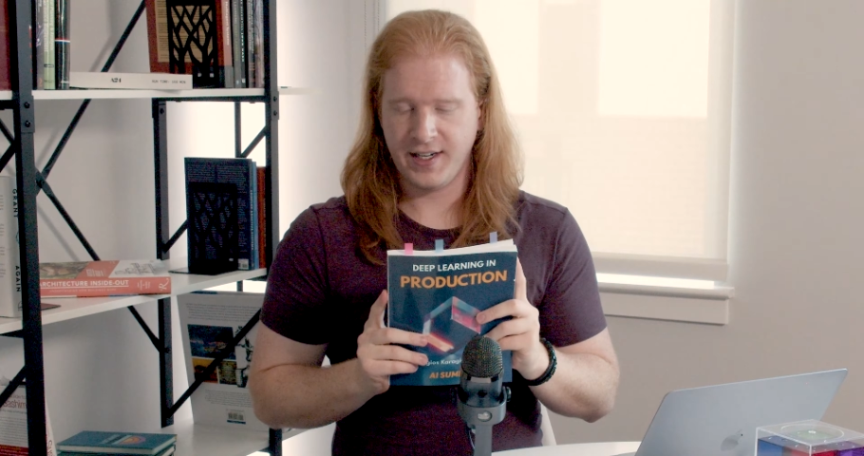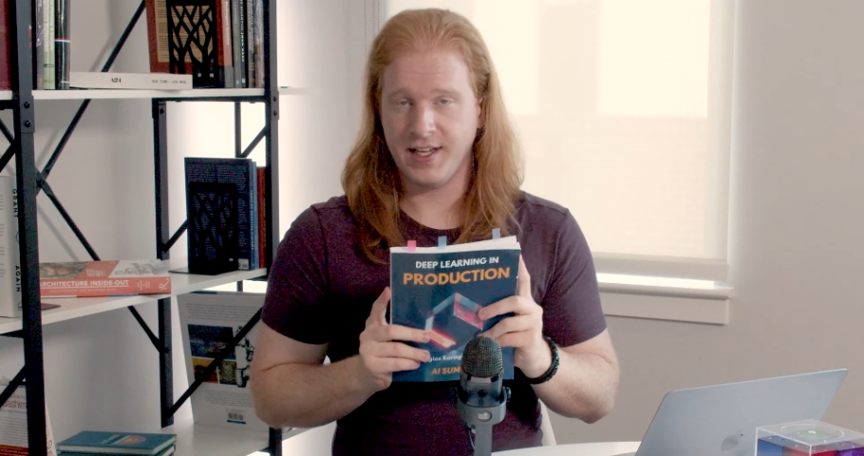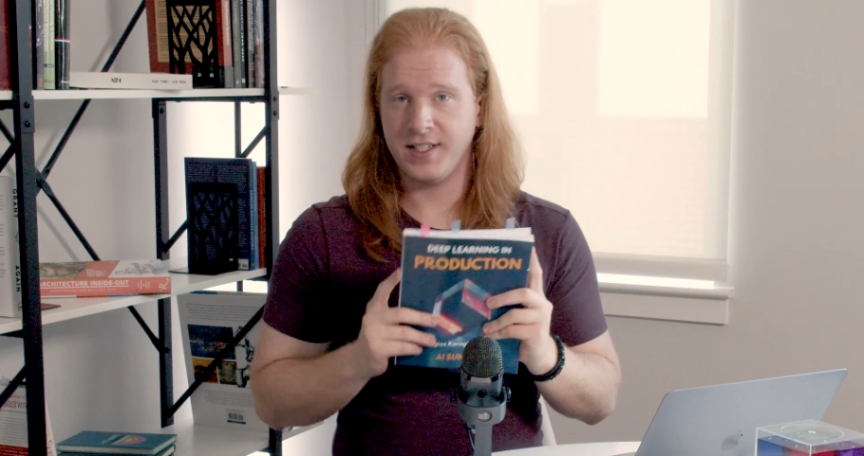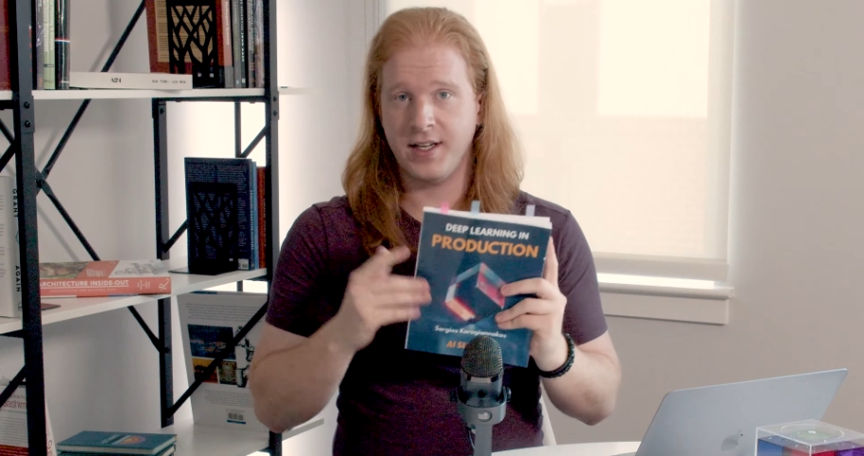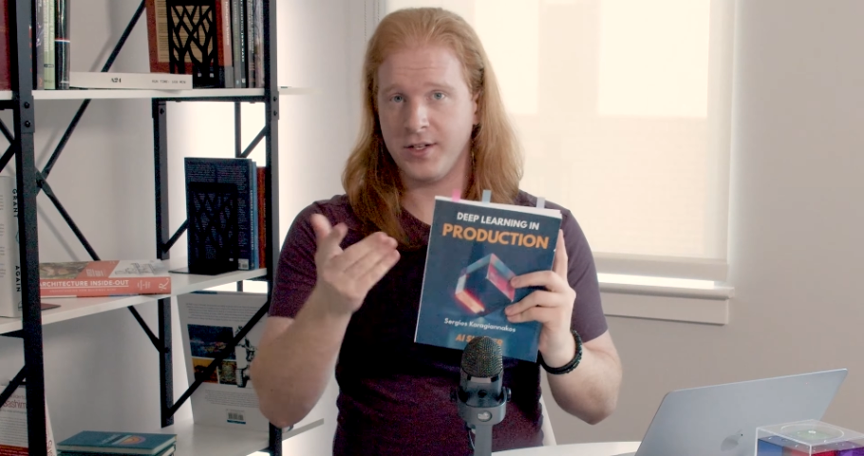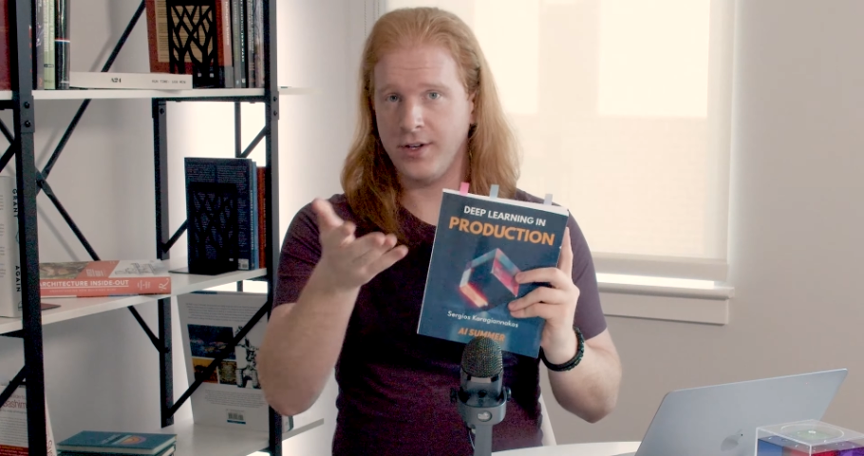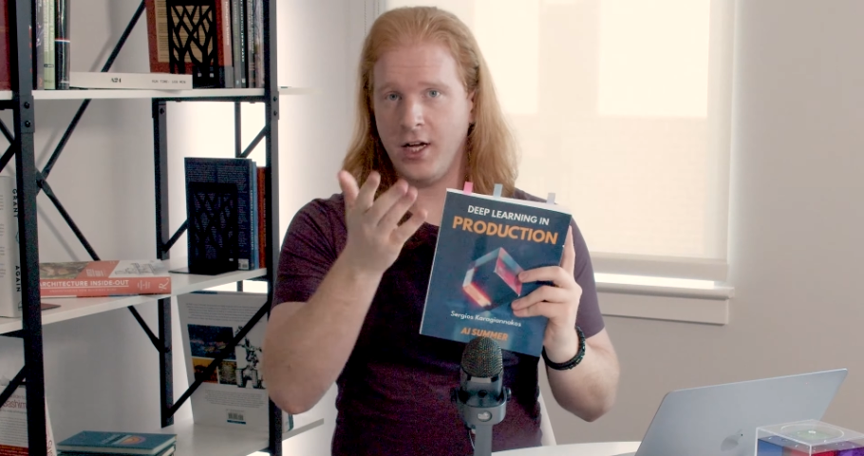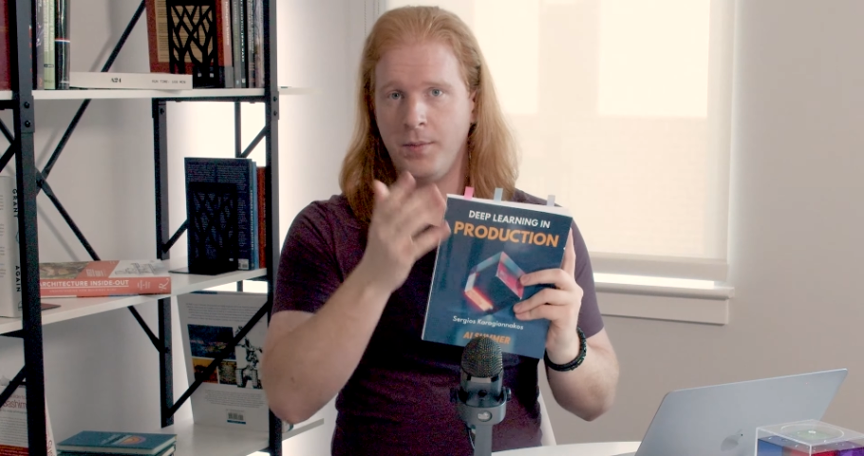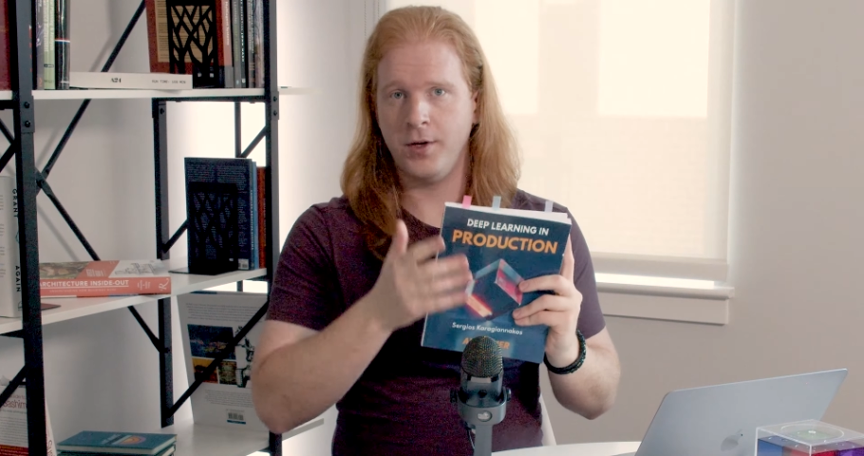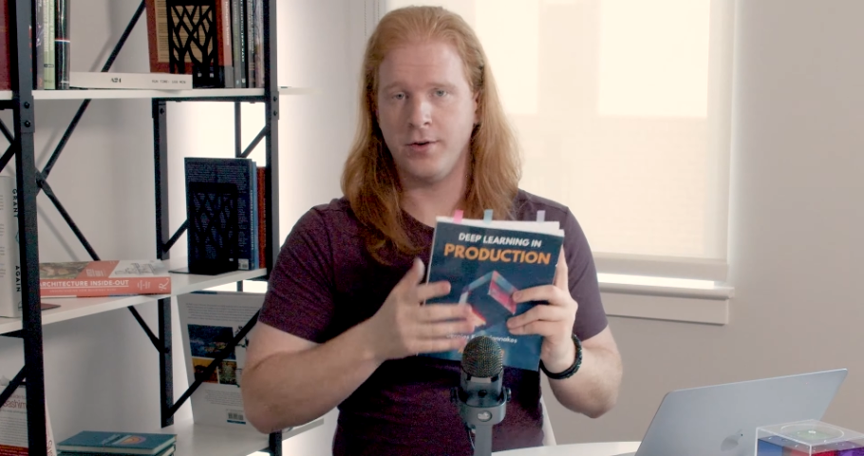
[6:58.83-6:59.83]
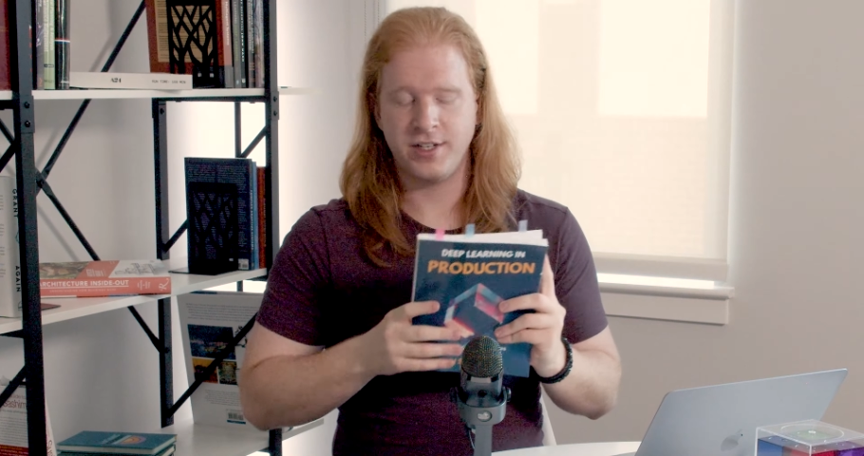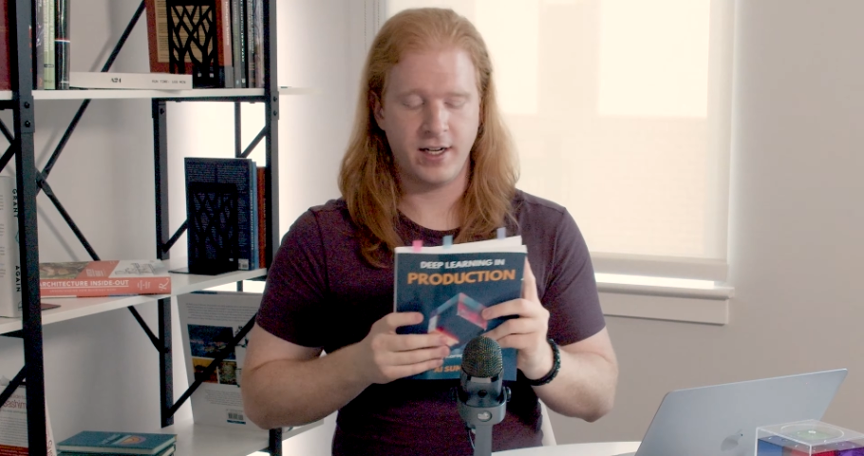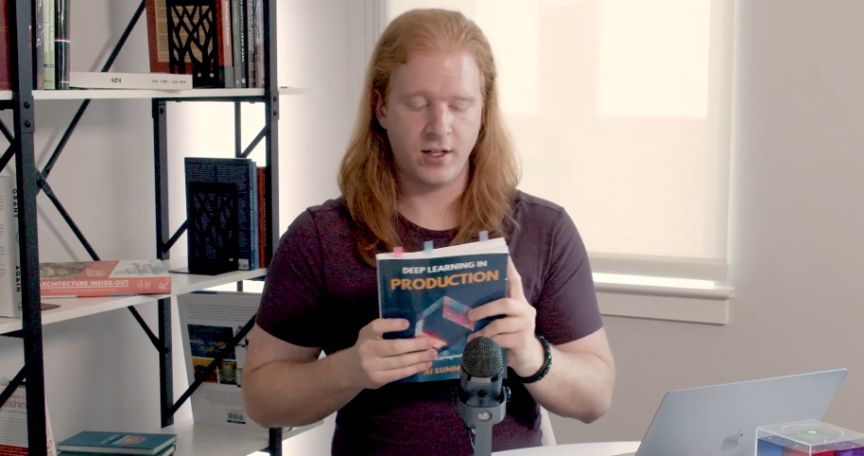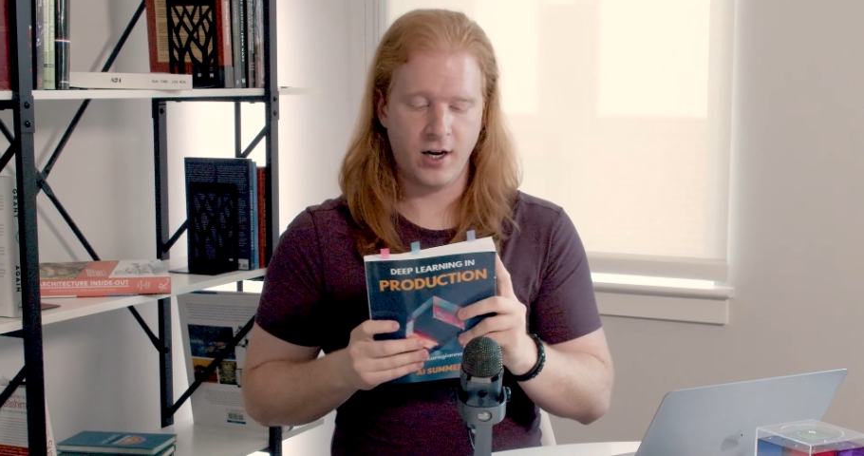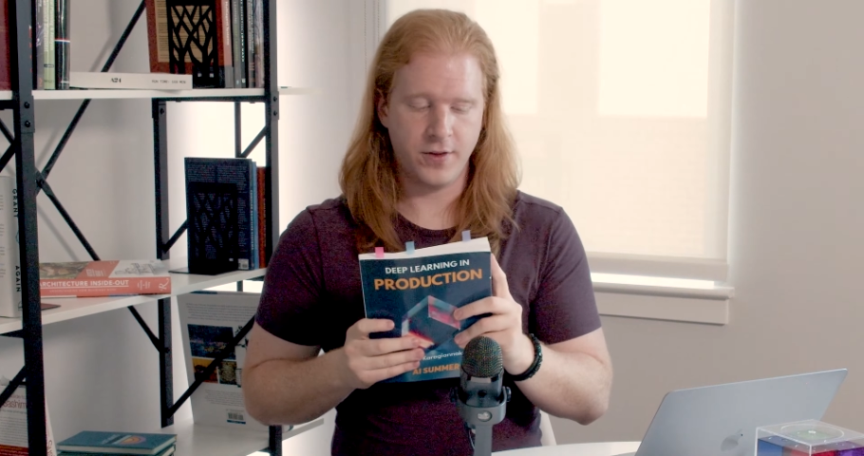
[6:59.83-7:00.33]
like I said, it's going to help you understand a
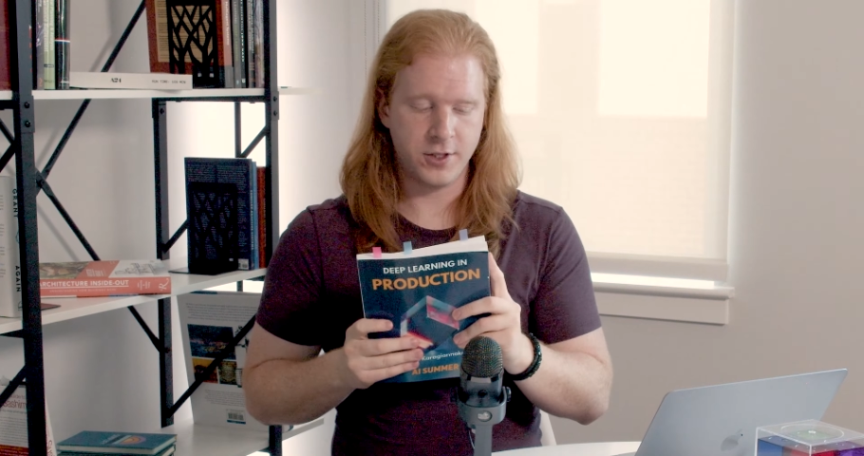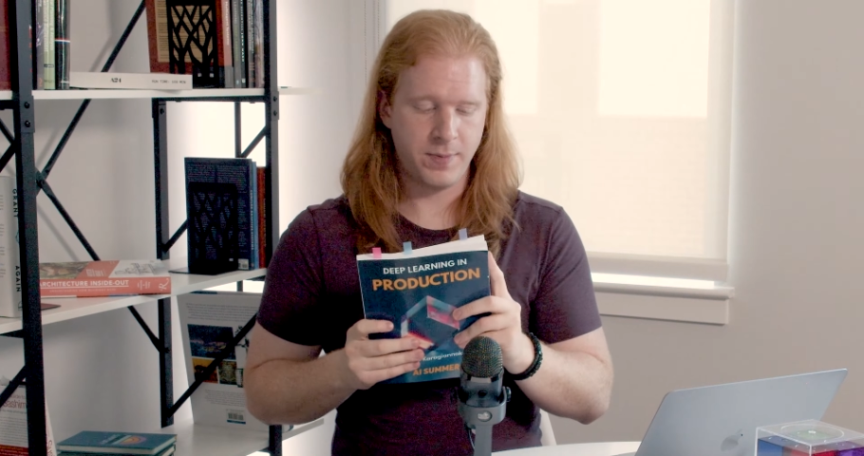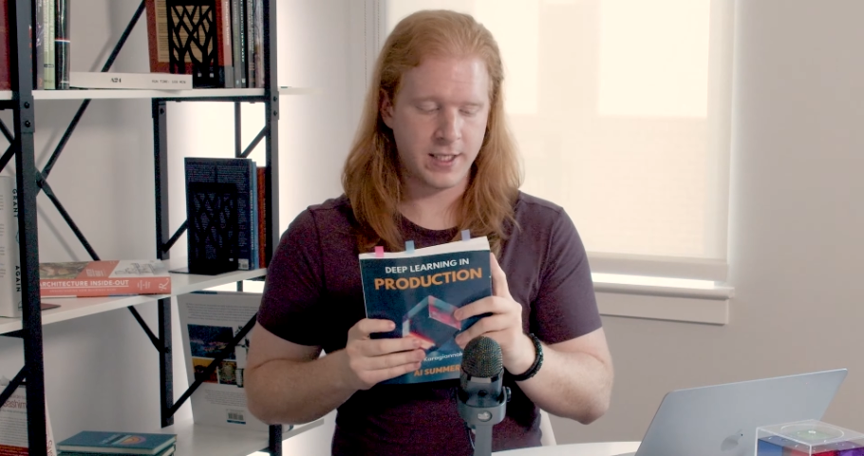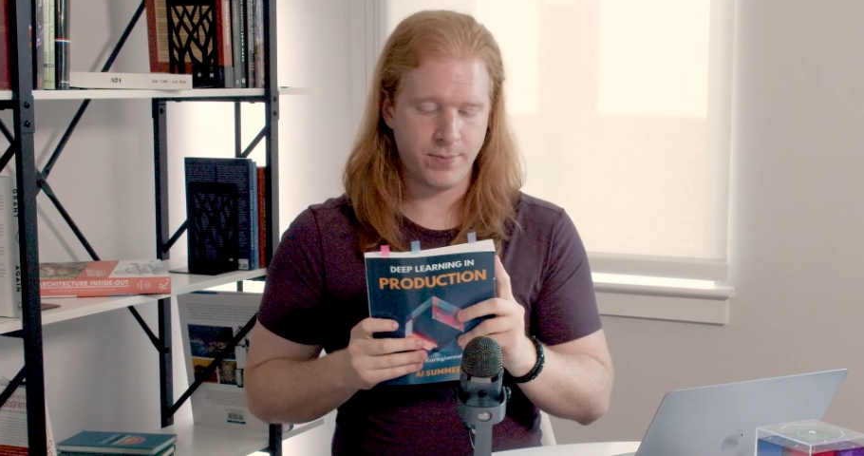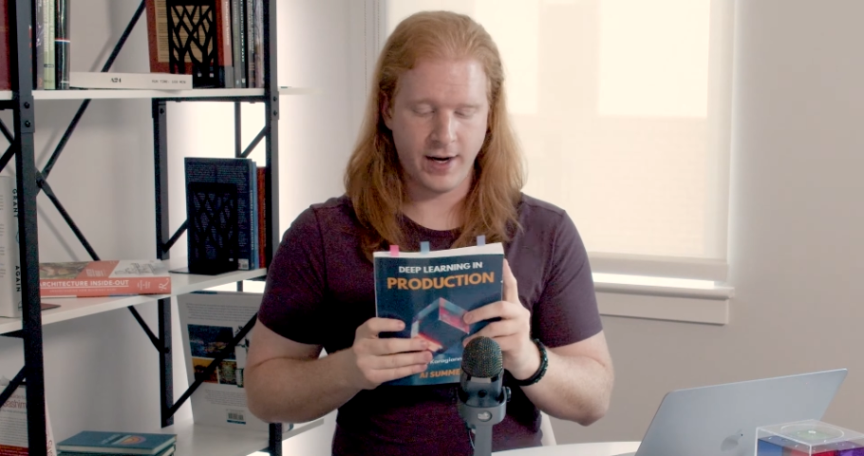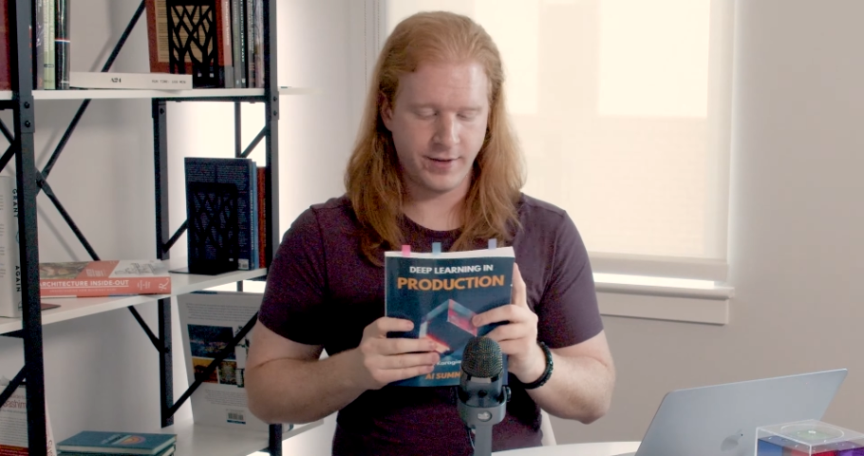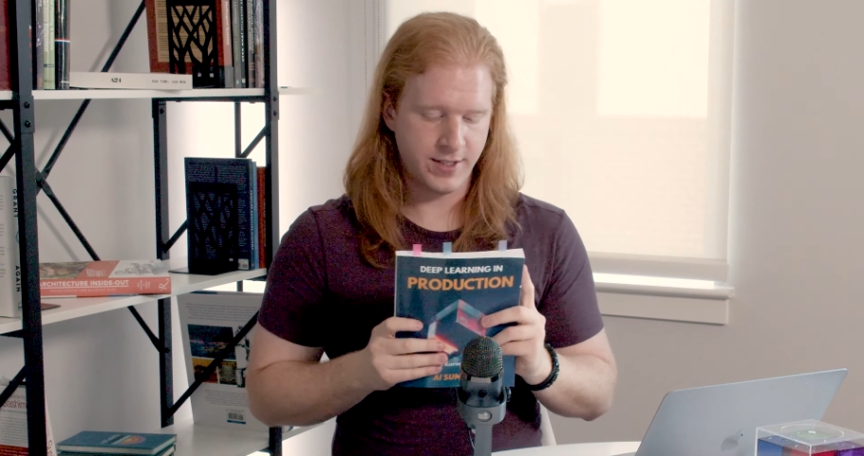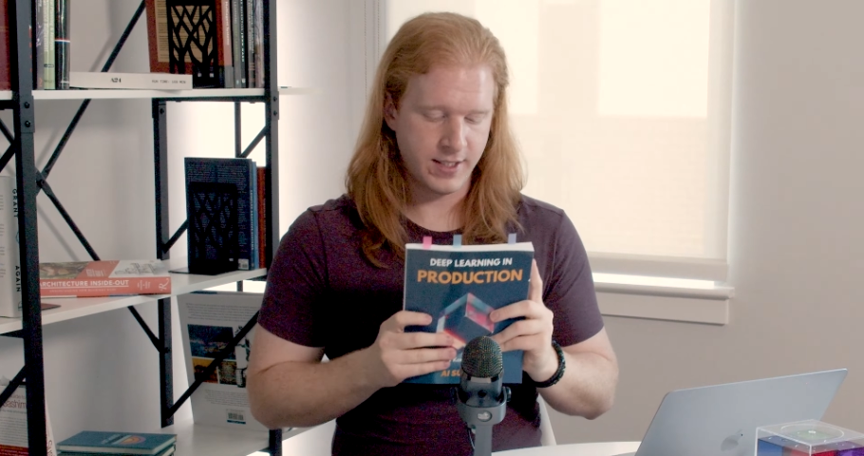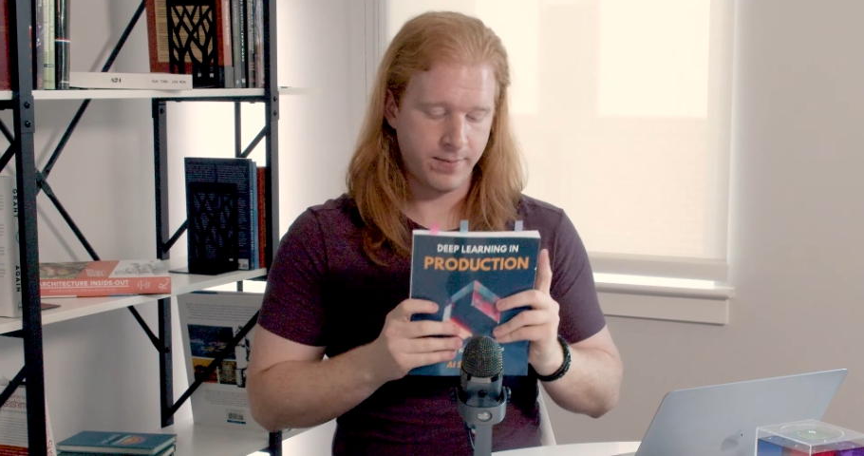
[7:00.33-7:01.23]
lot of those best practices